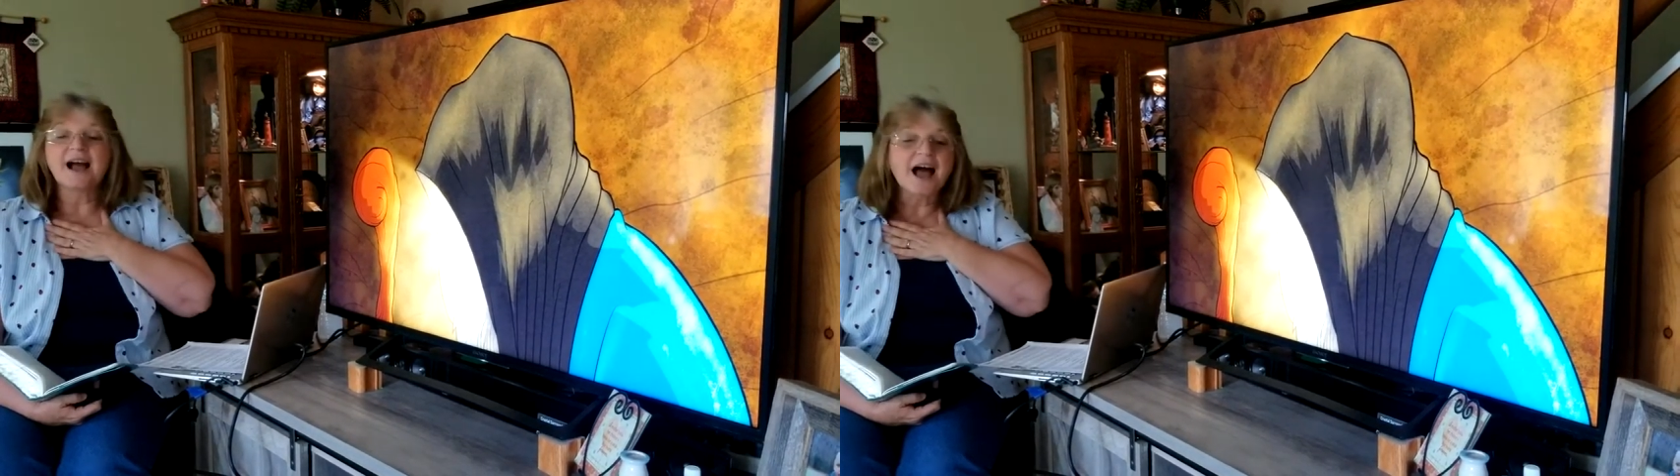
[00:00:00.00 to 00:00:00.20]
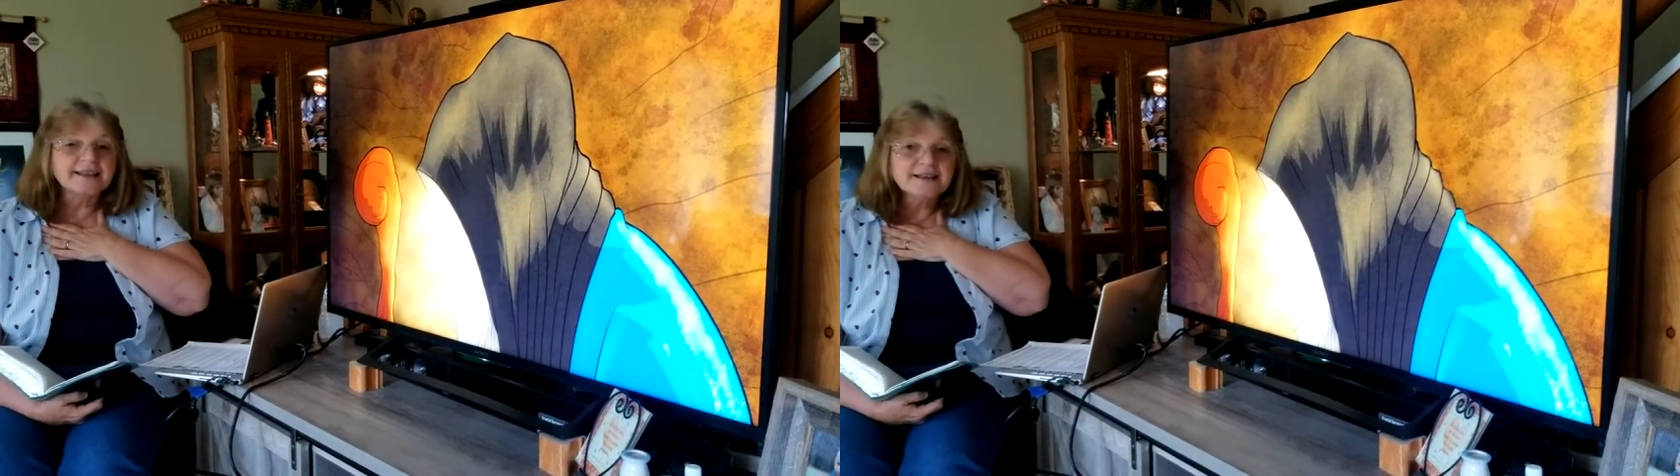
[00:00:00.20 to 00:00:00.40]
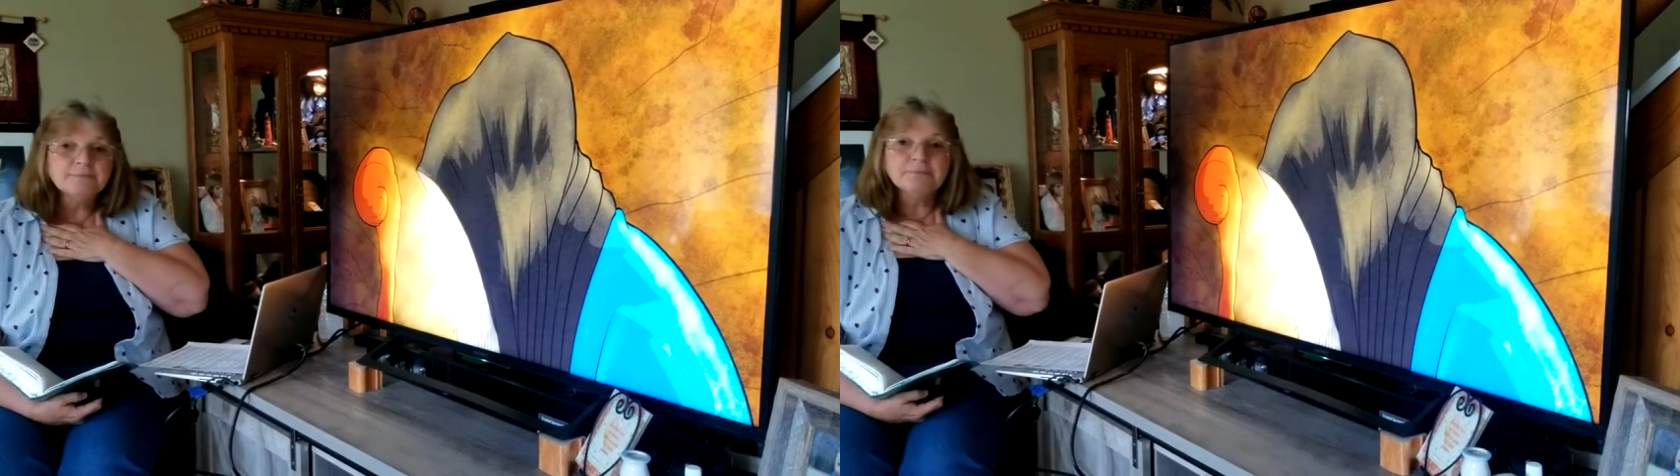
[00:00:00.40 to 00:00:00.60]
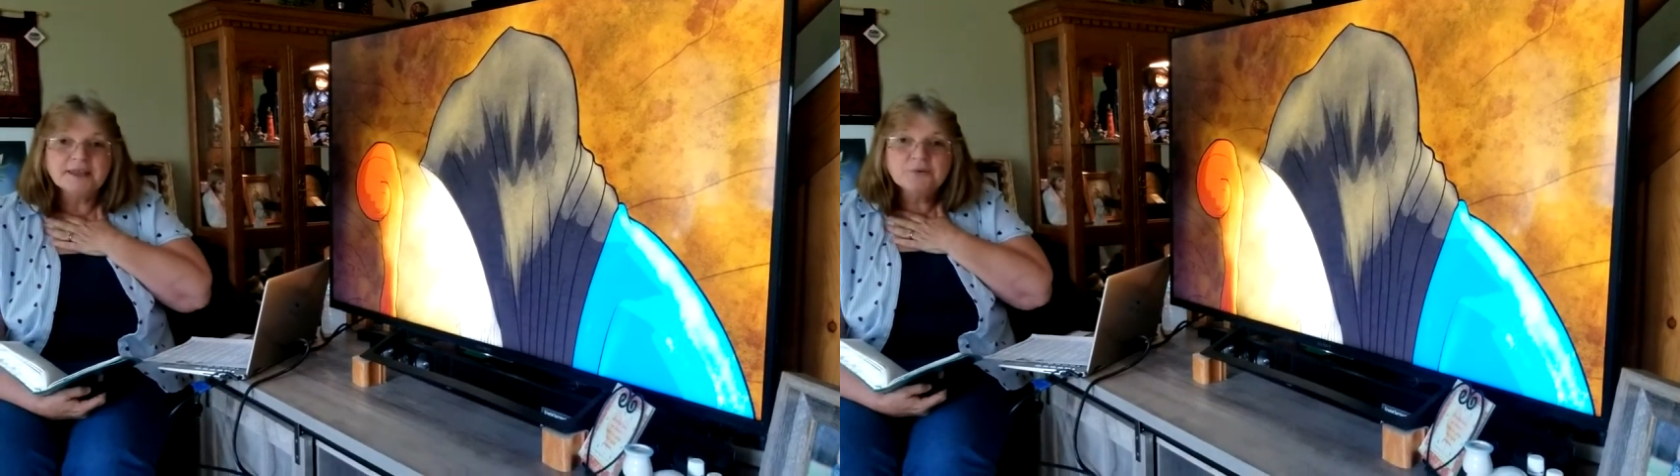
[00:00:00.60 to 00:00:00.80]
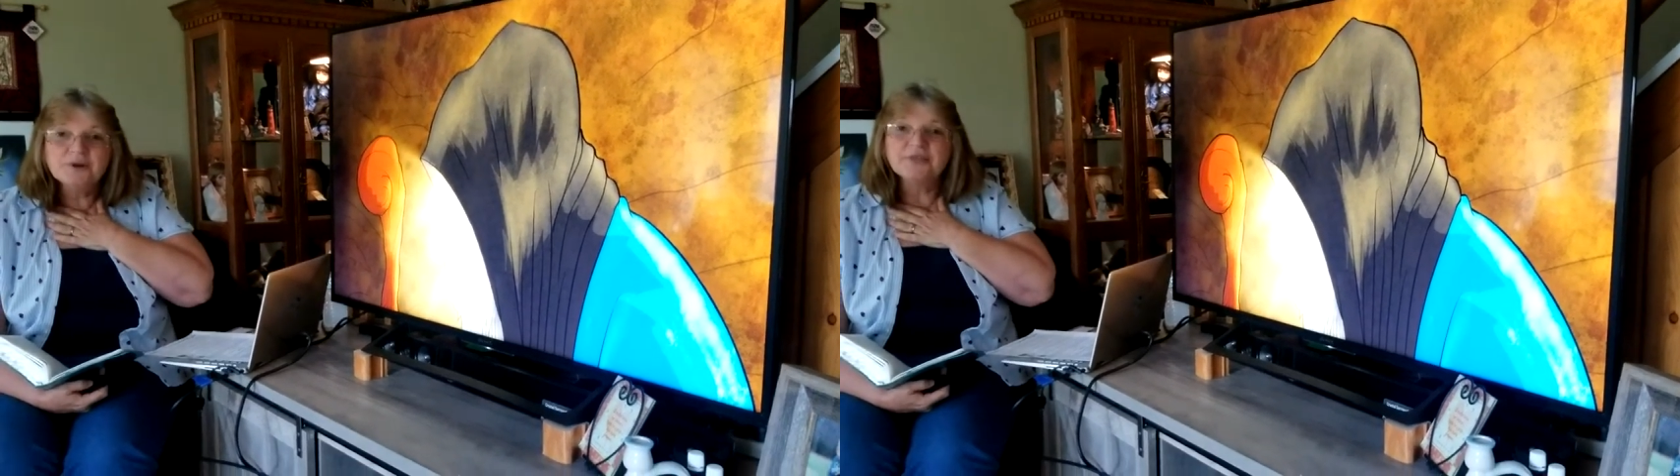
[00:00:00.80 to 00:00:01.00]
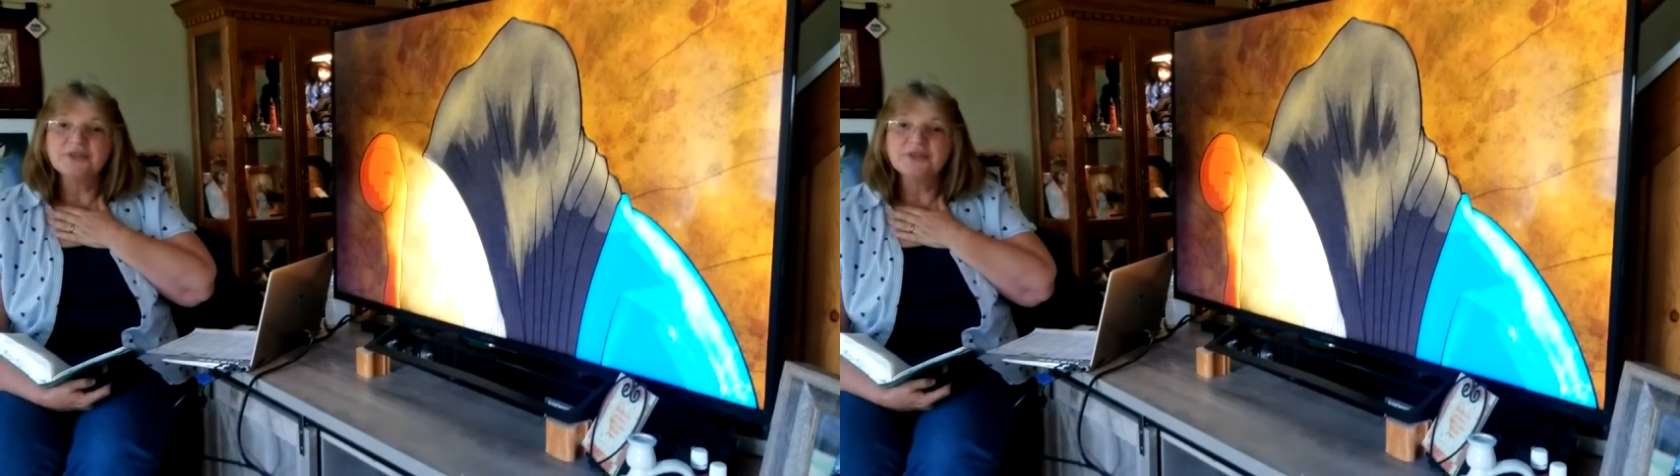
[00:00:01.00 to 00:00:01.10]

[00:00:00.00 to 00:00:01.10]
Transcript: God could be with